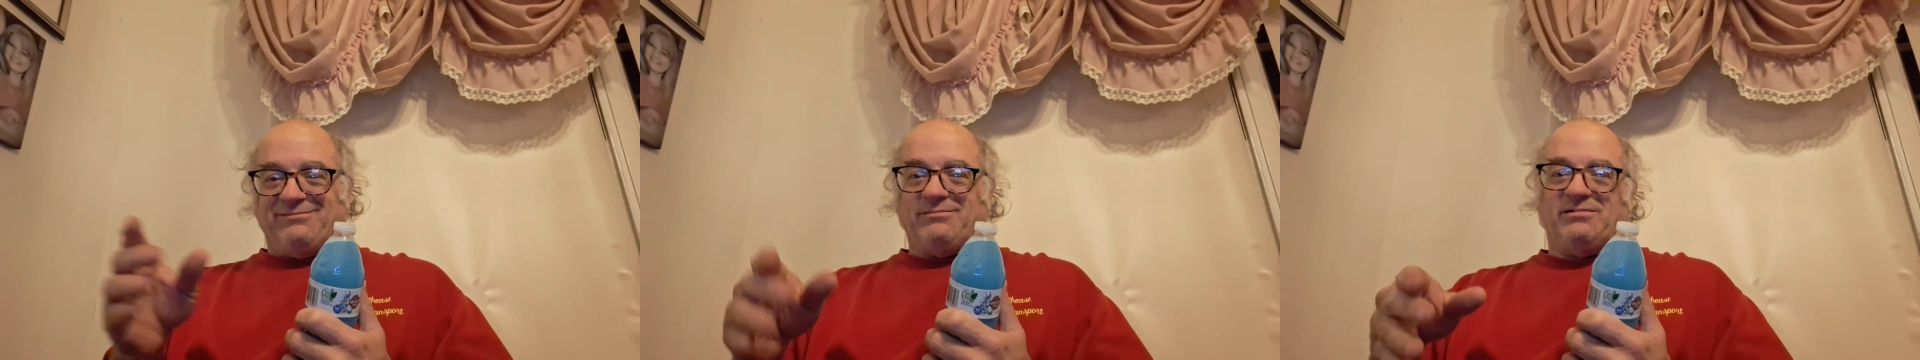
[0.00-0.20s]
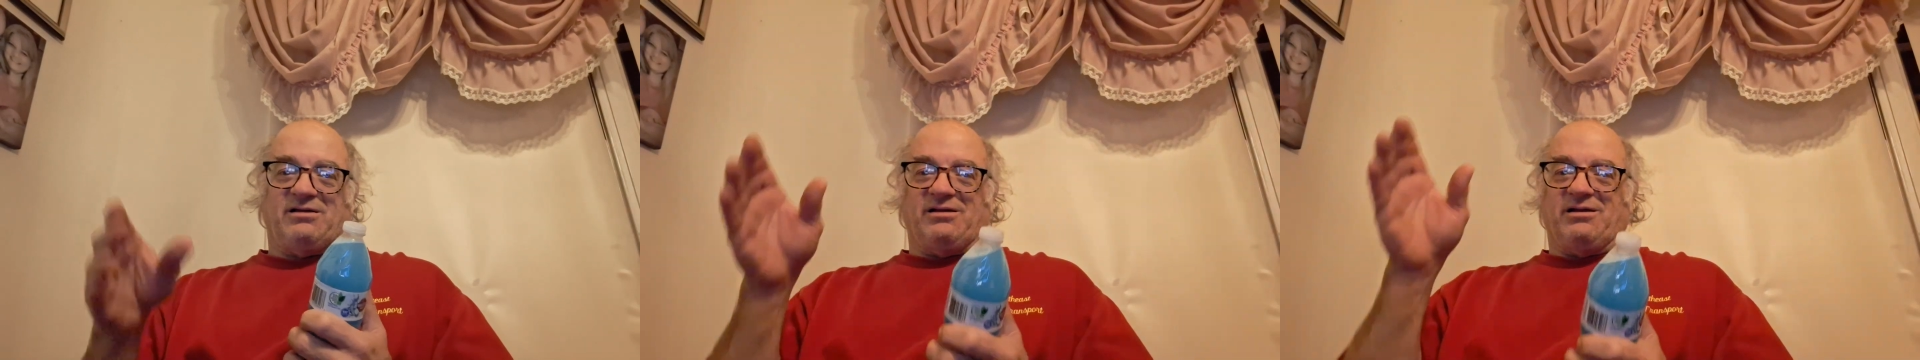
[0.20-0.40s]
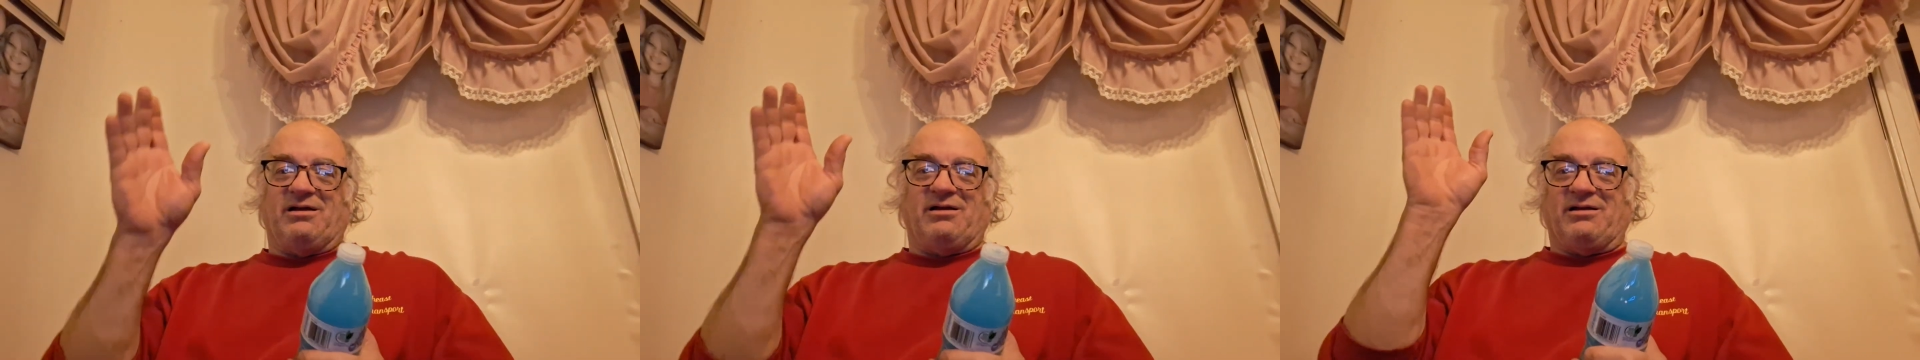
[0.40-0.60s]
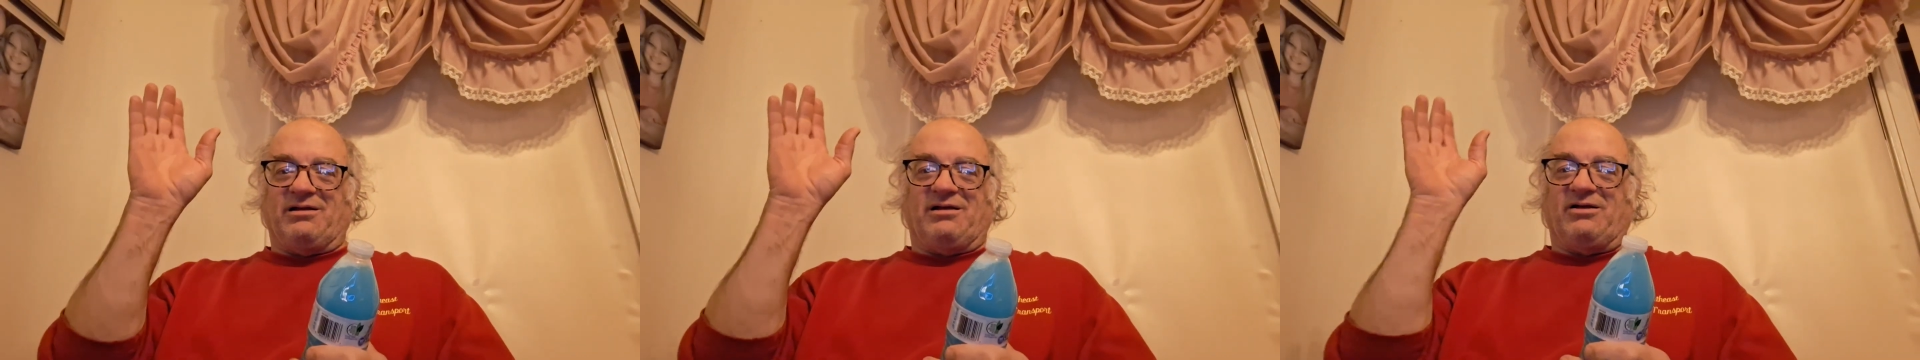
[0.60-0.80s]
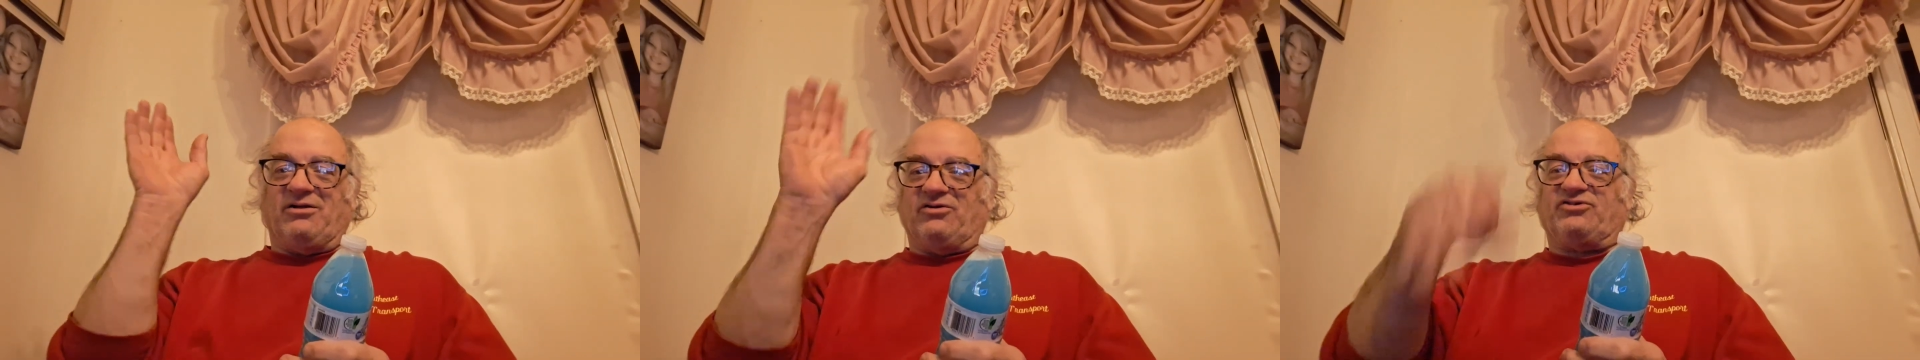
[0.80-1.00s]

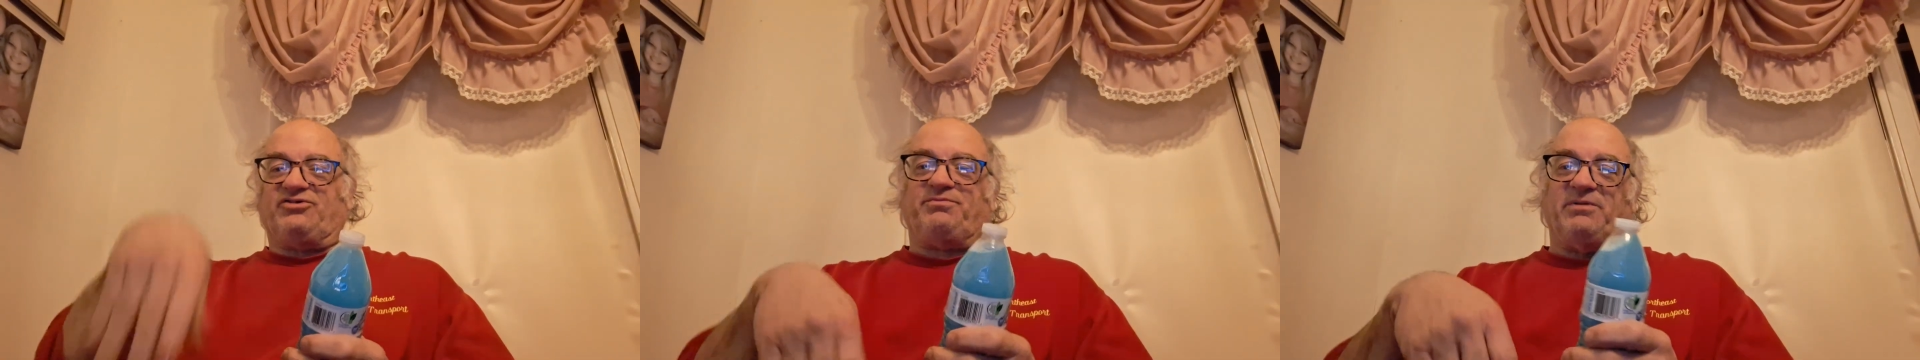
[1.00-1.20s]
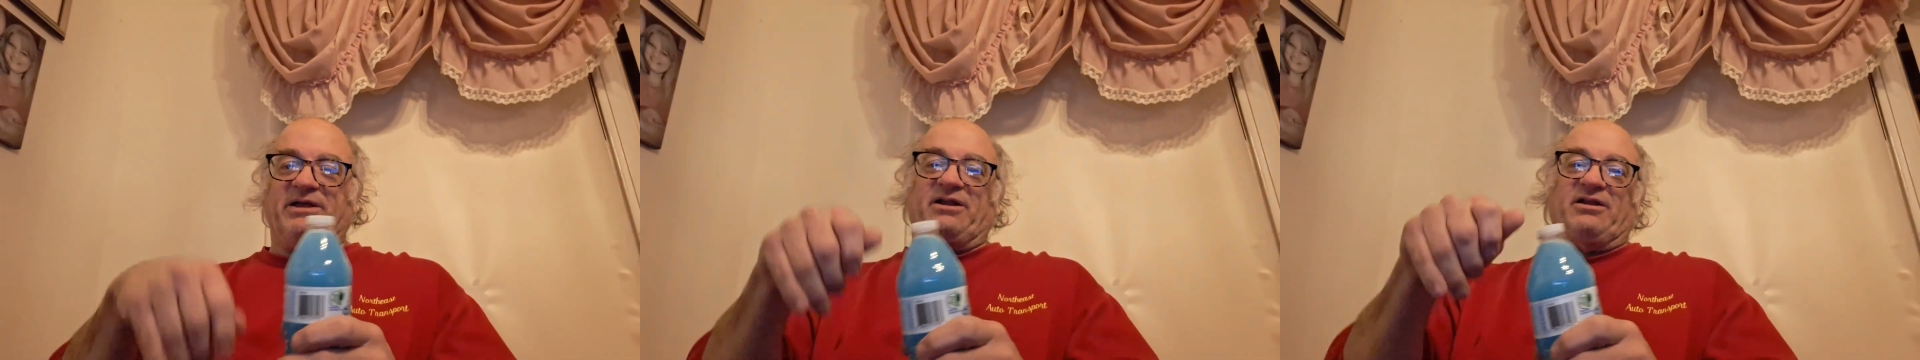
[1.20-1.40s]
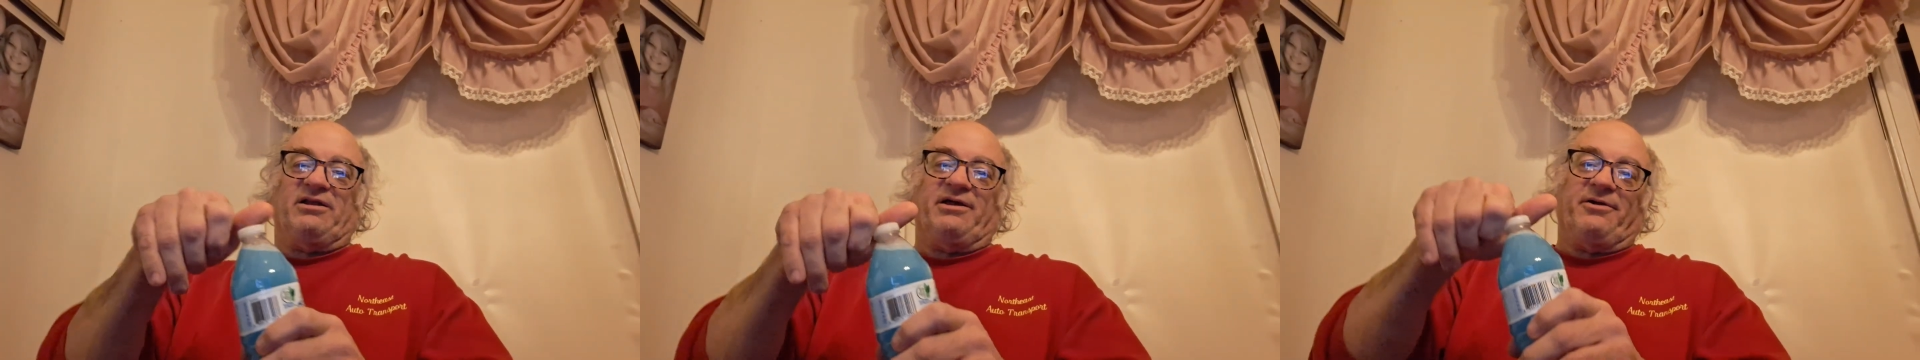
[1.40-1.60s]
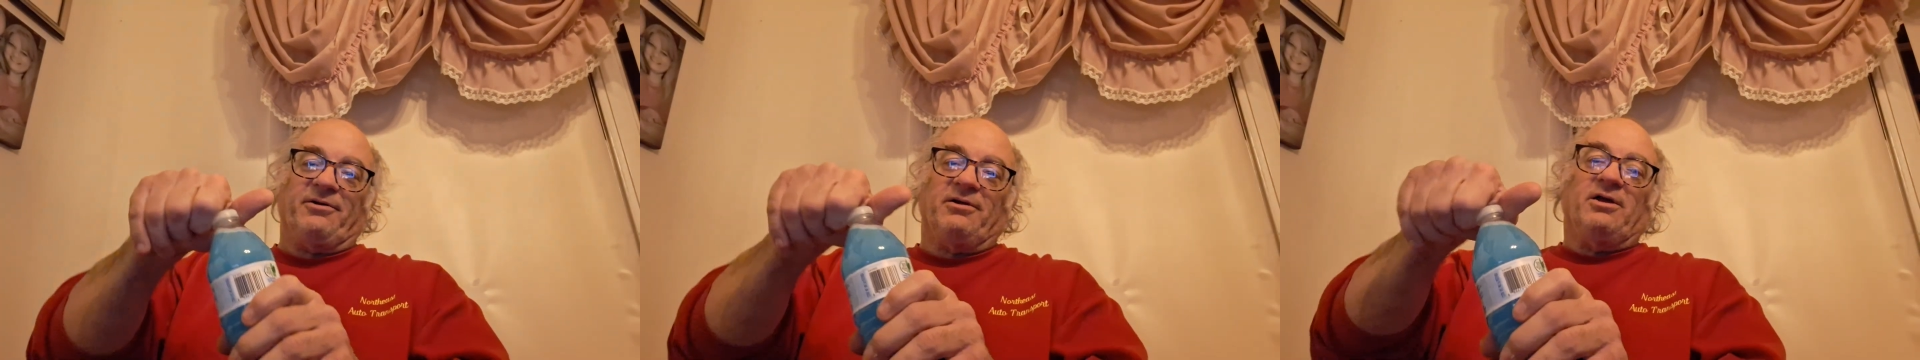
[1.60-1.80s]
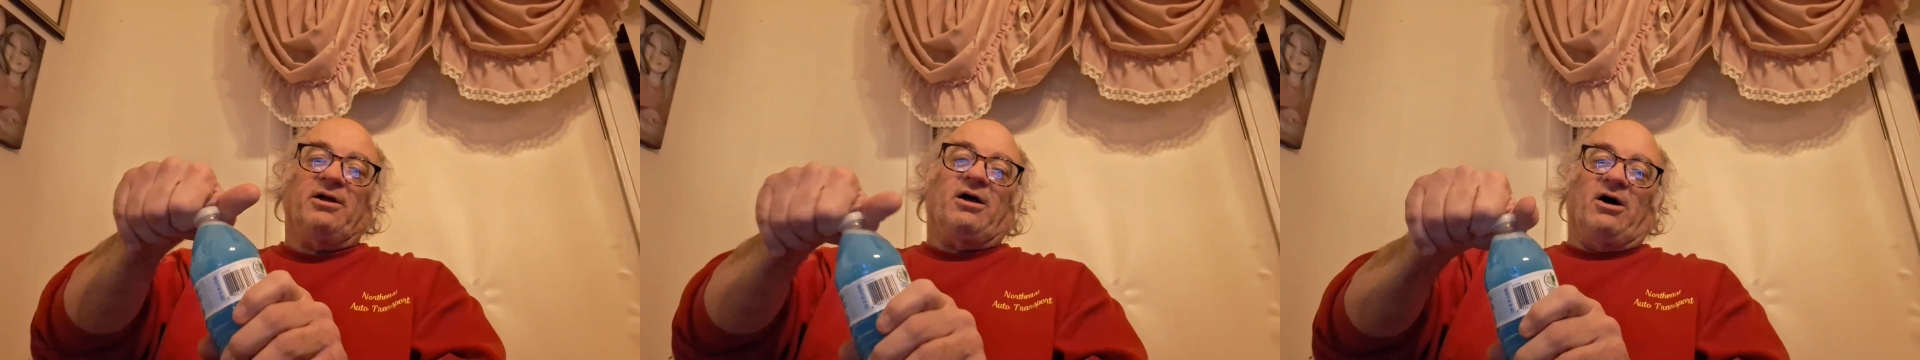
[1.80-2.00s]
I'll explain it later.